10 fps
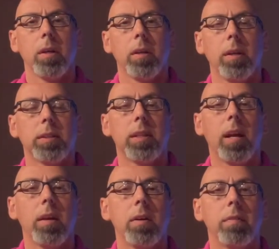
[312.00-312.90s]
Let us
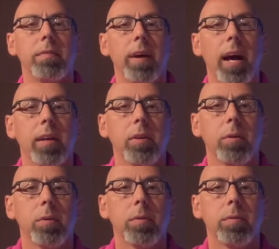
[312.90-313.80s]
not
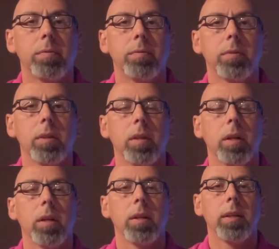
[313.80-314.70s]
undervalue,
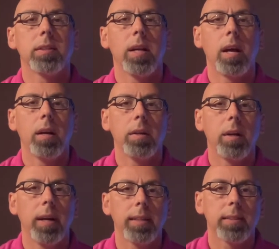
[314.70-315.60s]
let us not
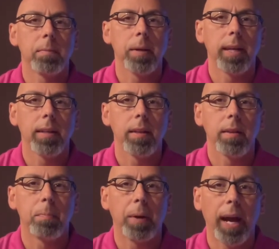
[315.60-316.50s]
underestimate
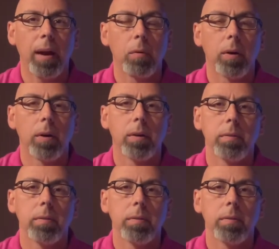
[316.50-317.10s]
the power